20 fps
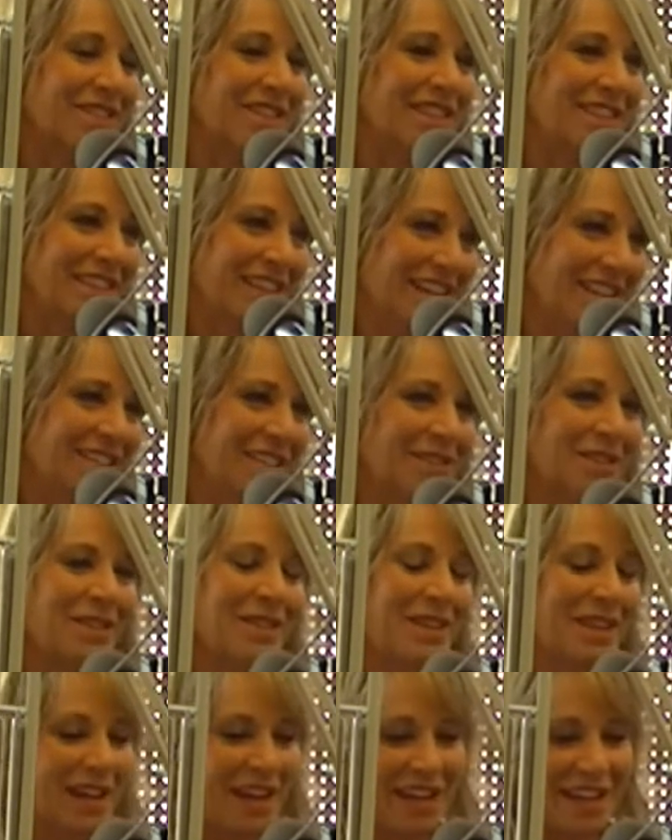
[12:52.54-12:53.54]
would. That's the only
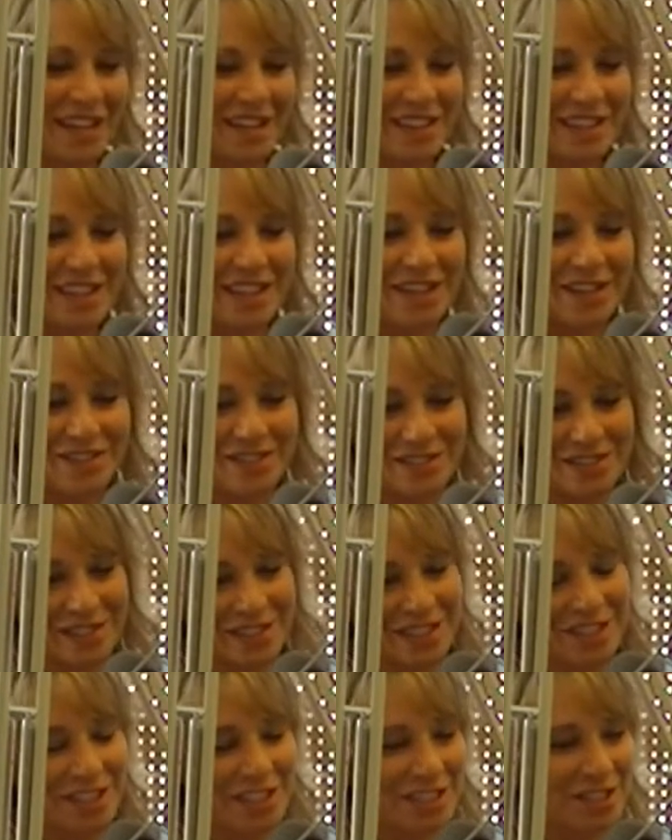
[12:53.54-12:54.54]
thing I can think of.
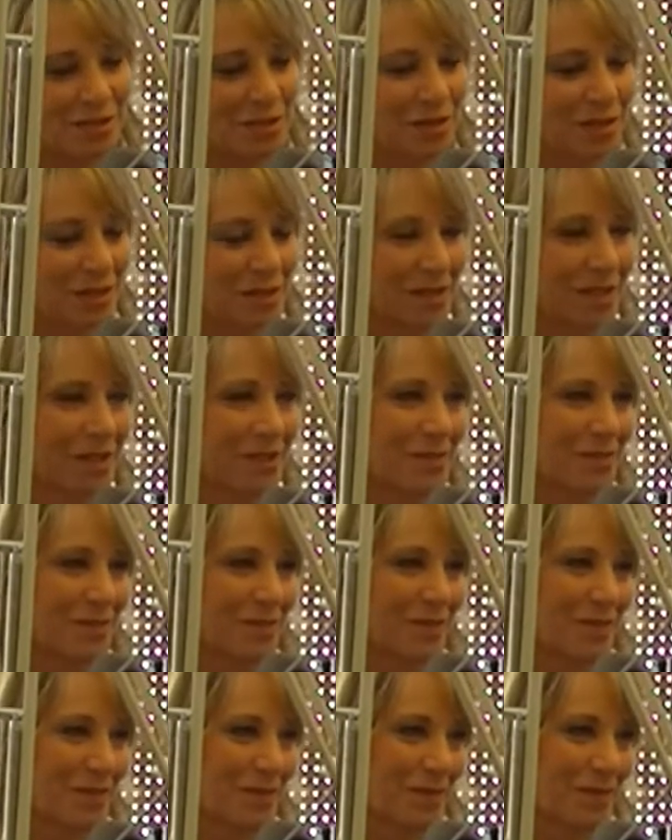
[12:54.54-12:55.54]
She's. But it's not a
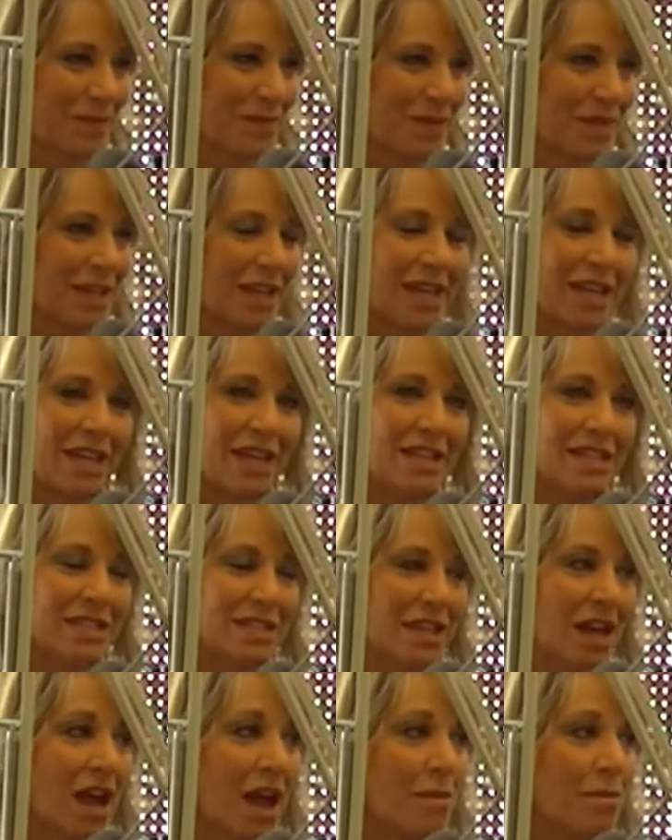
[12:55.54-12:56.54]
costume. It
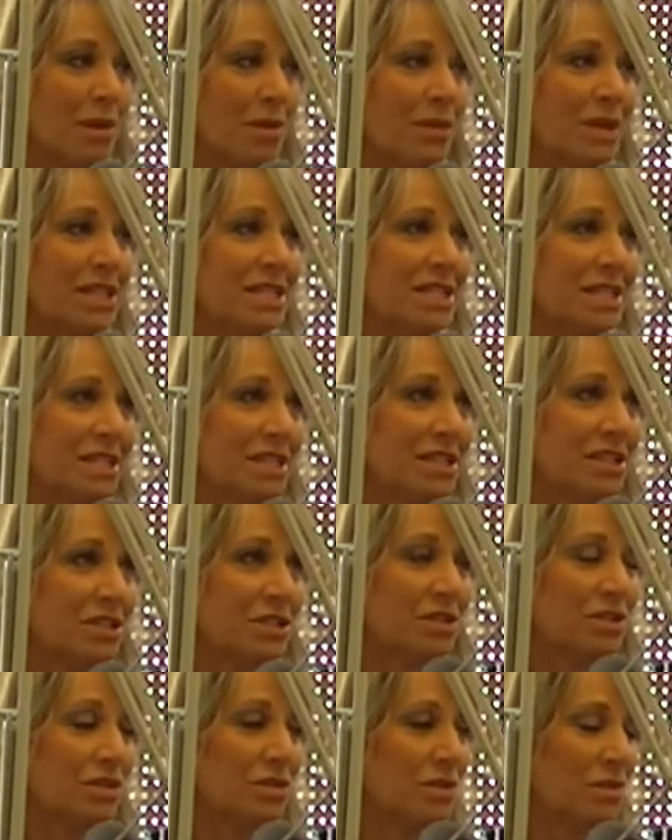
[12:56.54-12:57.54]
is not, but we did
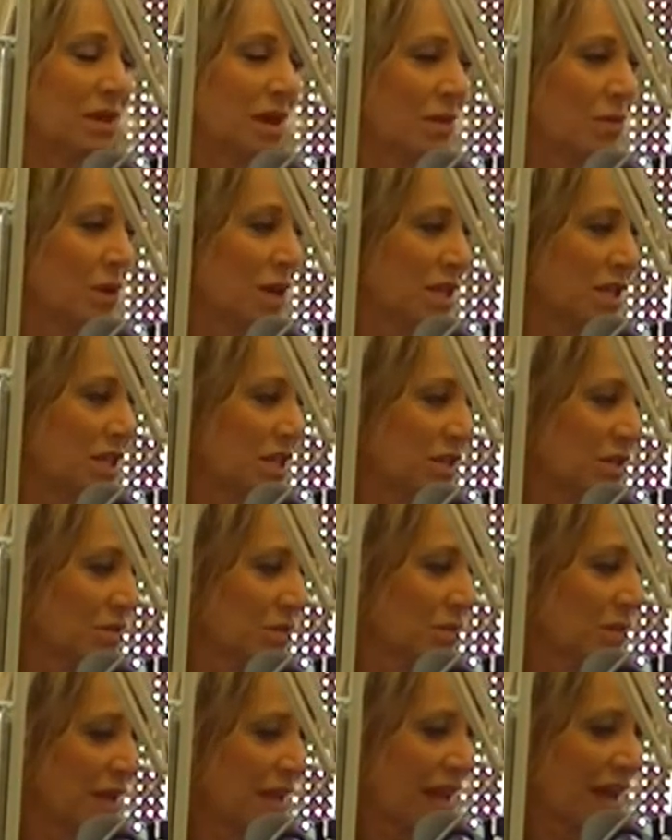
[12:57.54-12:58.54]
do uh, one year
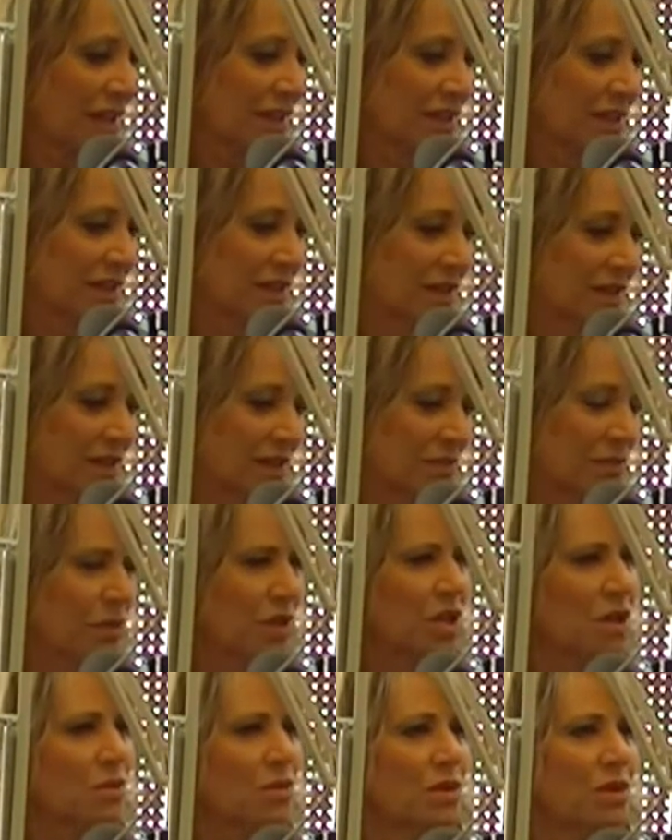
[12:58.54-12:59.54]
when we had the.
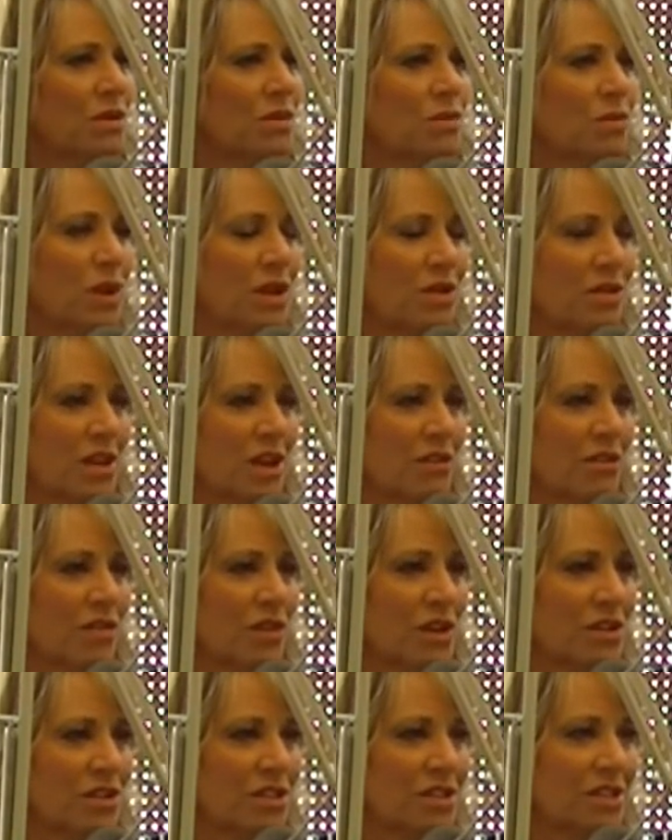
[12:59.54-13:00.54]
Well, you were were you there
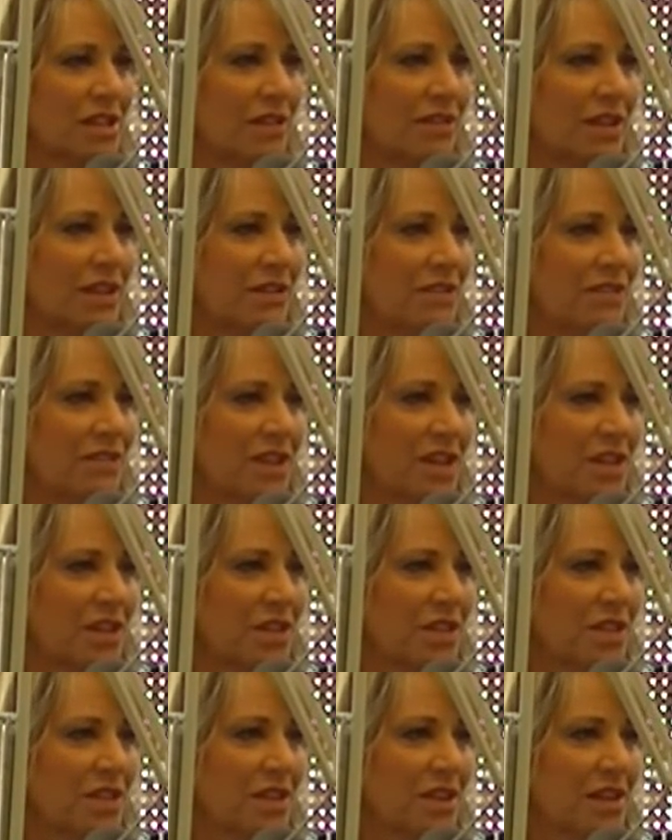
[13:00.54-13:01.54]
for our seventy
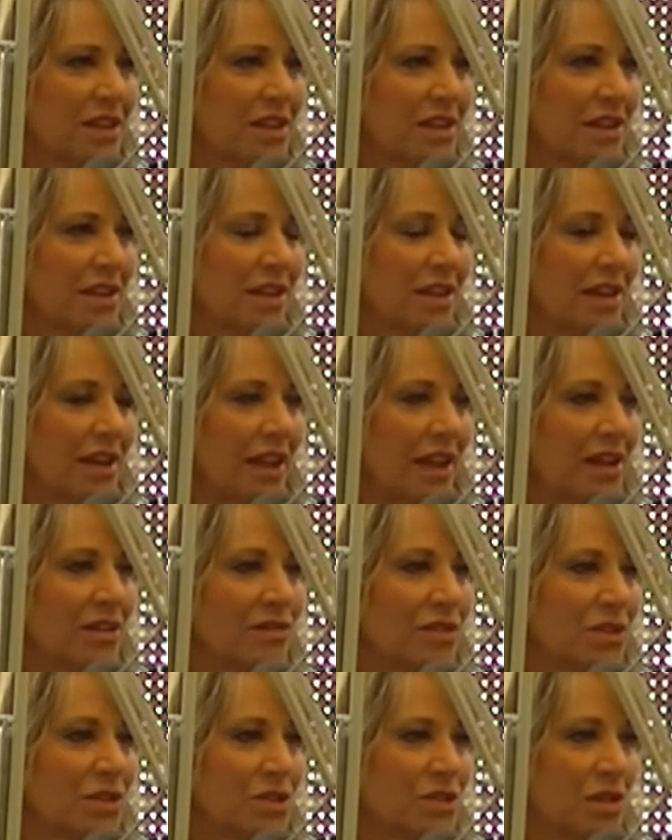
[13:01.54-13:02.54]
fifth?
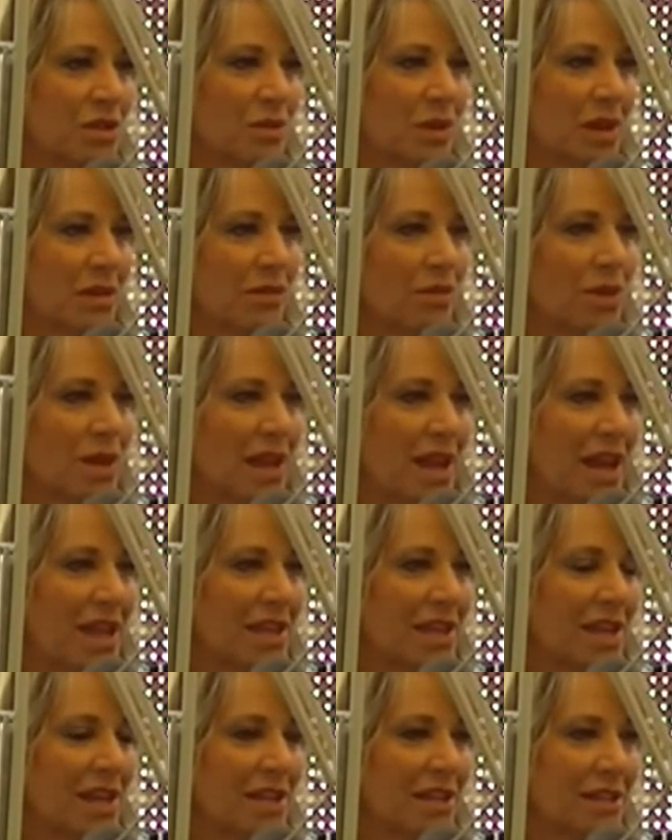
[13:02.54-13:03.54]
anniversary whenever we
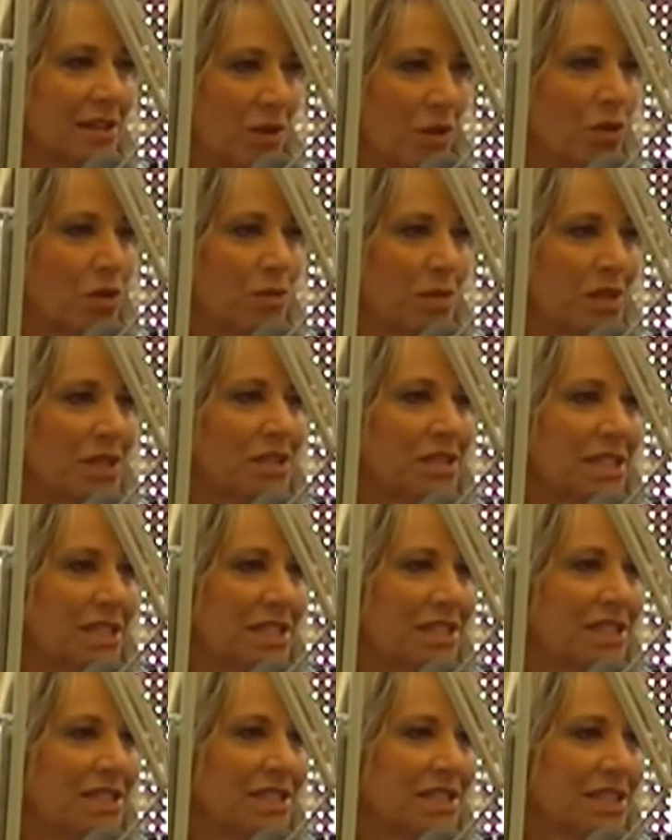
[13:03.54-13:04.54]
had that at the old
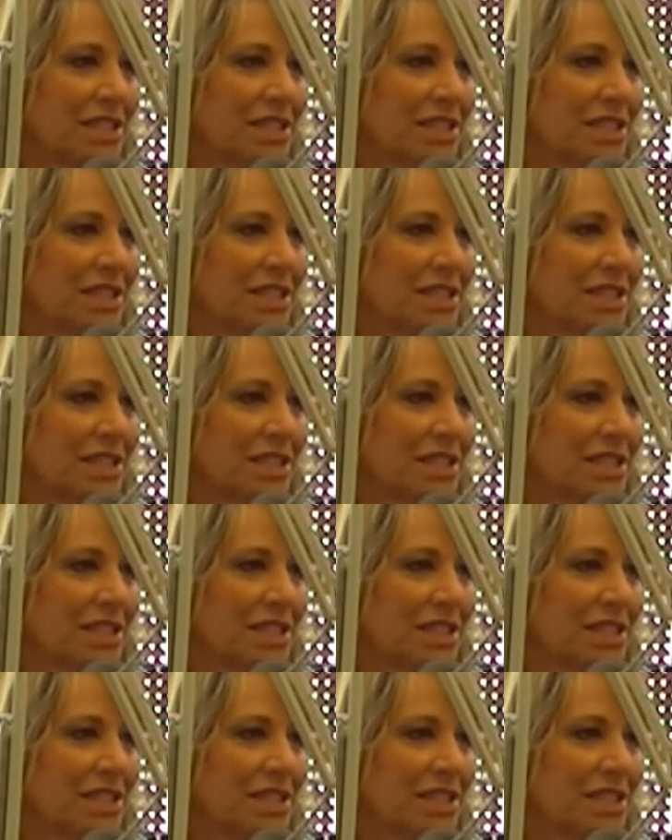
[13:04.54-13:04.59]
building?